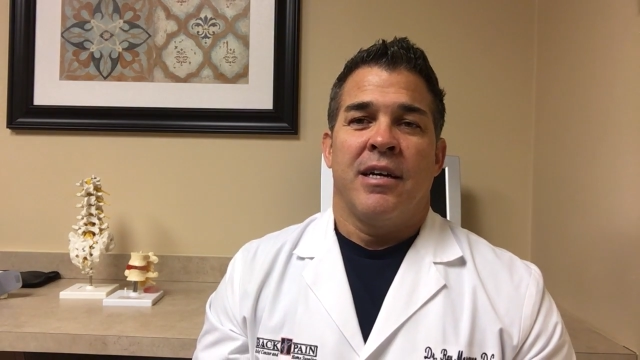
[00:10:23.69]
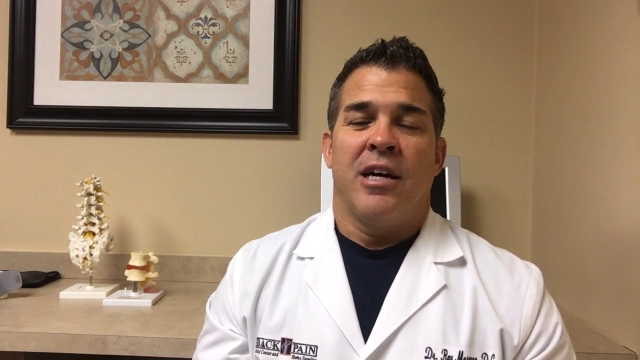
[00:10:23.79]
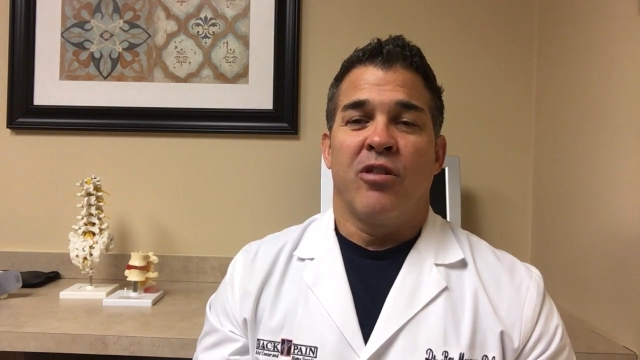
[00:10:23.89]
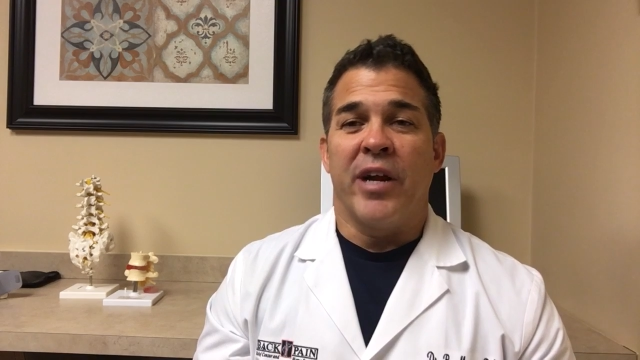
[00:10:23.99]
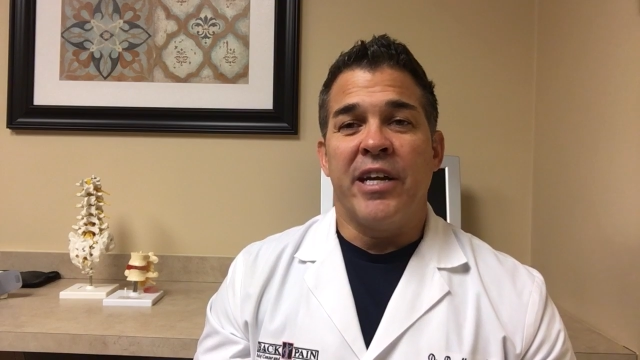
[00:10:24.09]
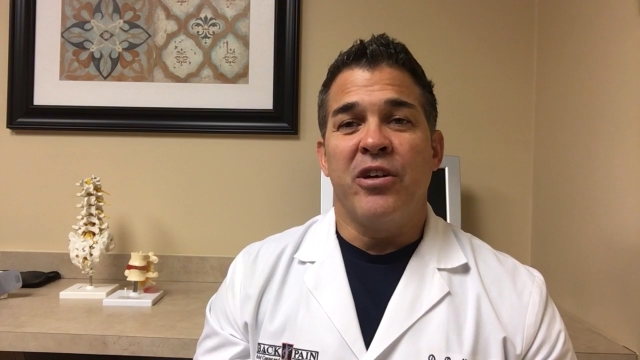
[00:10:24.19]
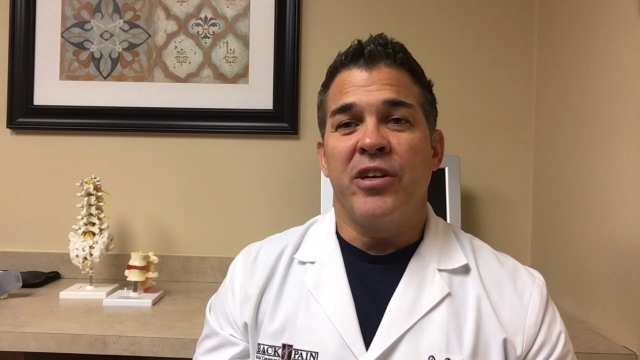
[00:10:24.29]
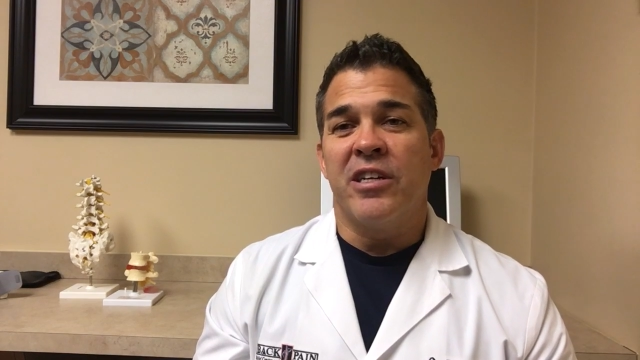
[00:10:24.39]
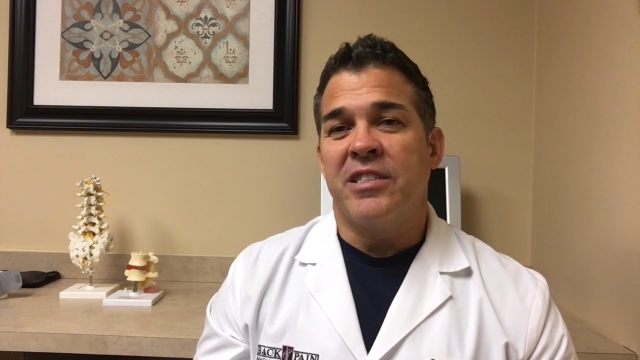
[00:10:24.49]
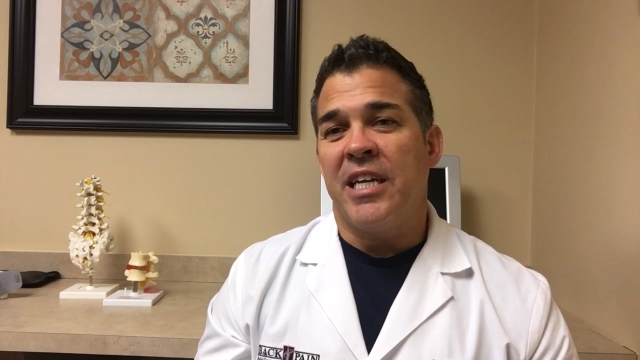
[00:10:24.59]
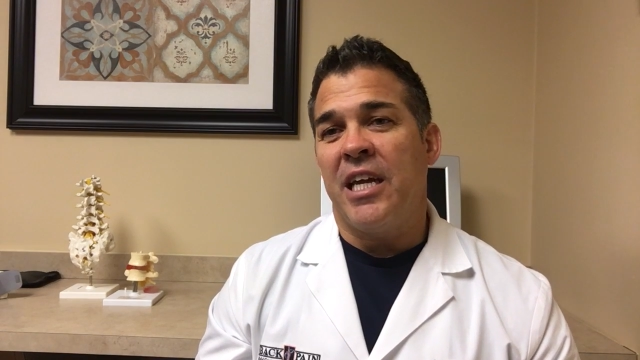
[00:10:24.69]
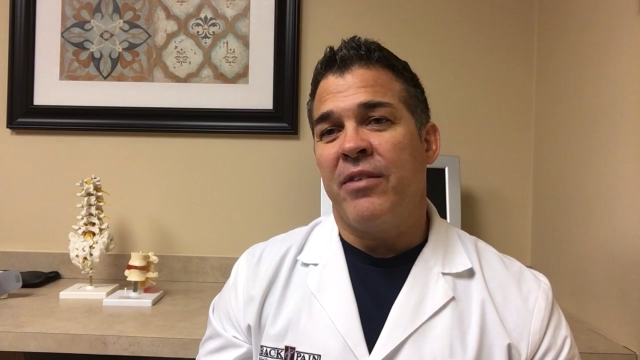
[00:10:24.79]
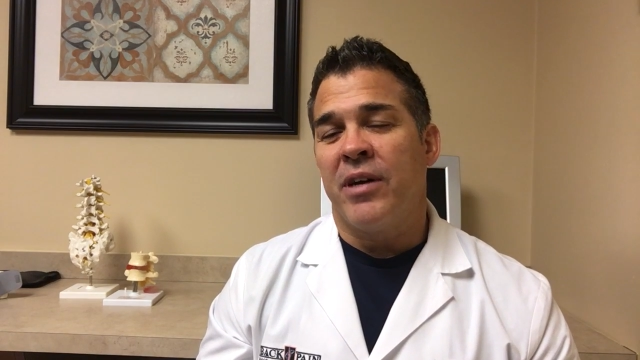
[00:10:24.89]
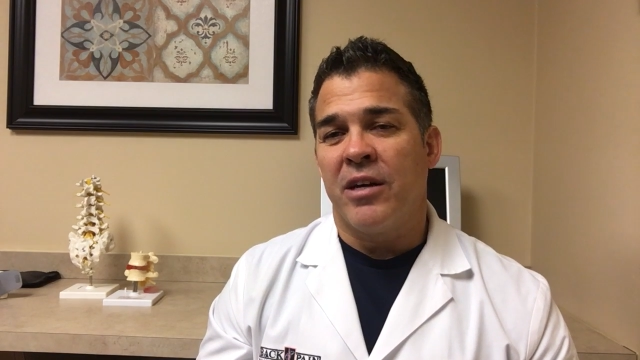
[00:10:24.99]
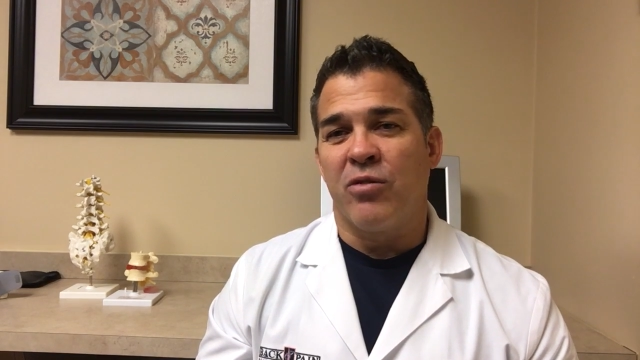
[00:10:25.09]
a great New Year's
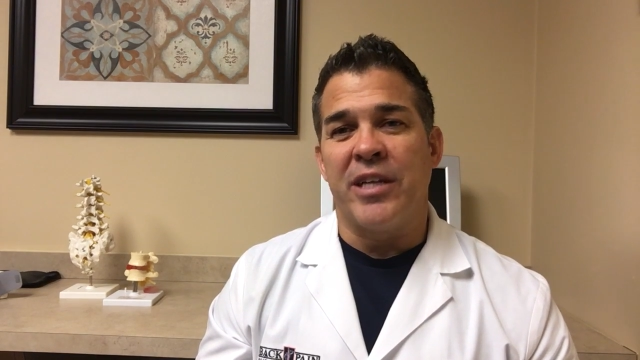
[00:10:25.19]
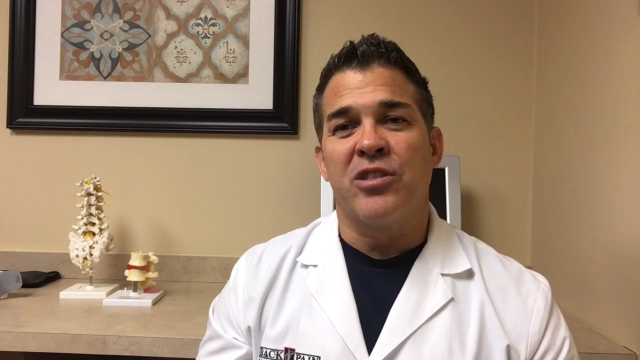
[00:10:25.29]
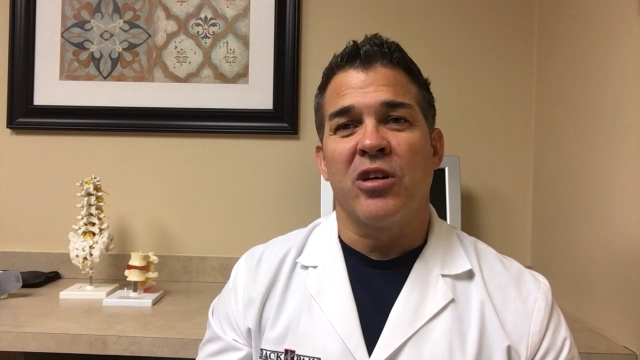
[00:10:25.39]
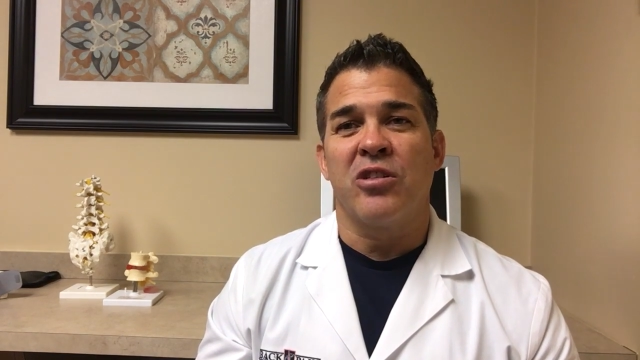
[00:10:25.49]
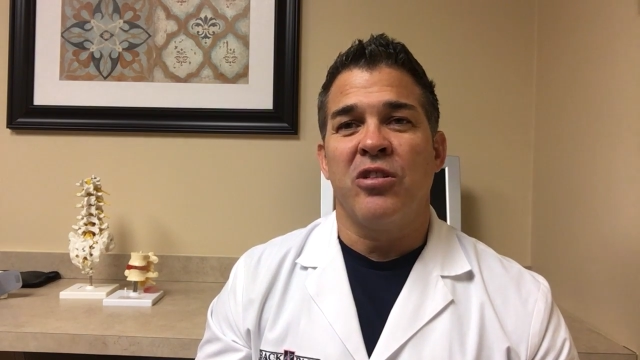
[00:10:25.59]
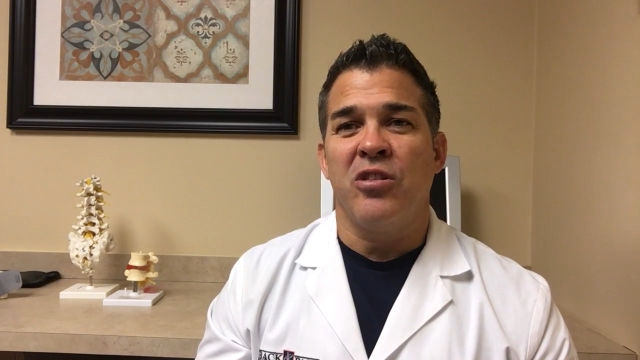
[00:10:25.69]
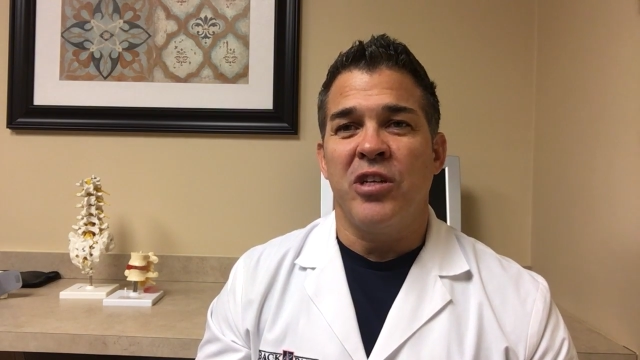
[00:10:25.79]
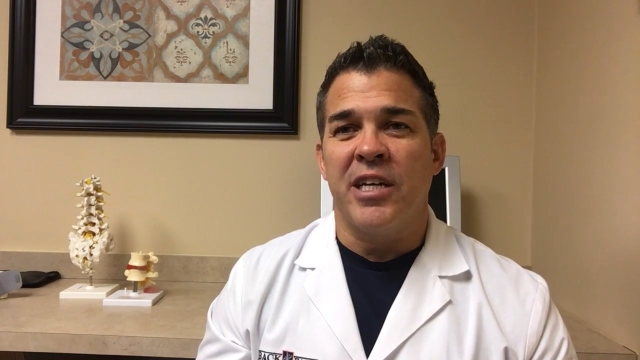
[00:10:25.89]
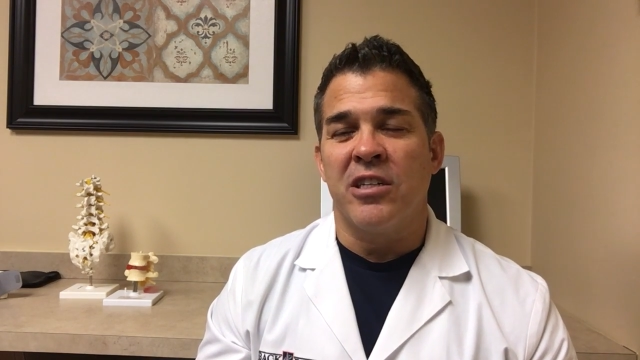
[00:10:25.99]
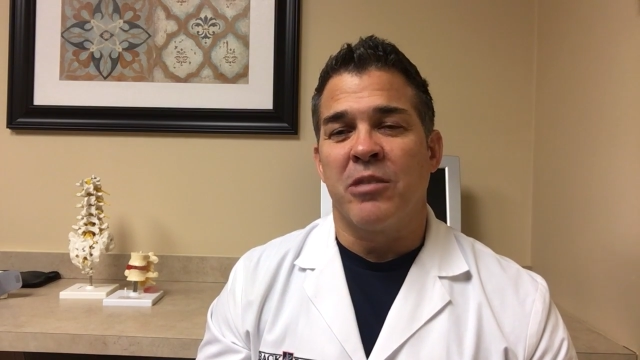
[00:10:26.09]
Eve, great start to the new year.